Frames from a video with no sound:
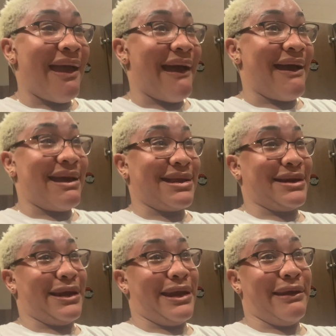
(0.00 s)

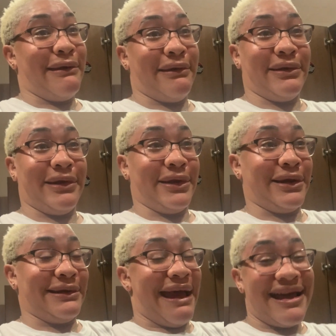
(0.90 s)
And the
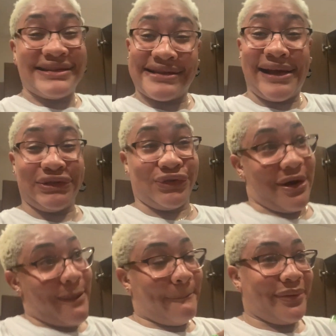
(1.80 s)
dancehall
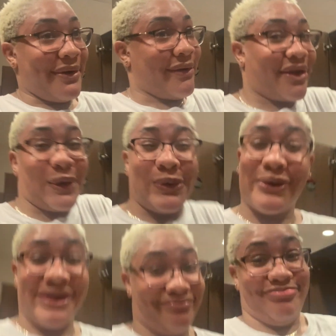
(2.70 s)
drop, you know,
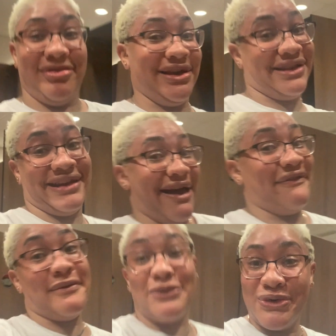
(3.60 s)
me did have
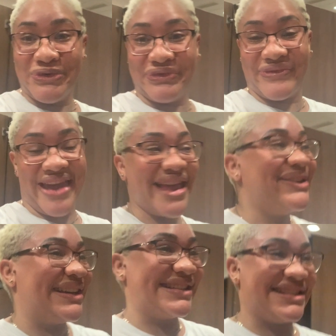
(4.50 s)
to move.
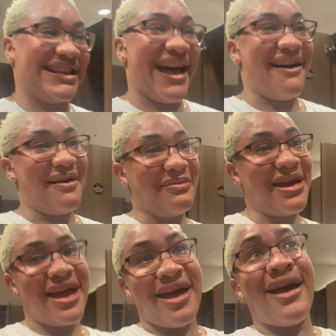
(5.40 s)
Anyways,
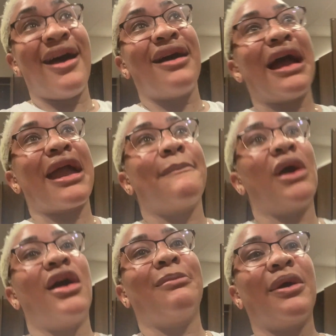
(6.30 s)
I'm
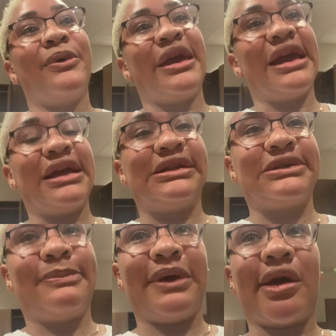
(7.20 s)
on my way to
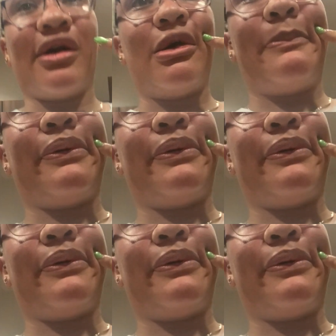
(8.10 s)
pick up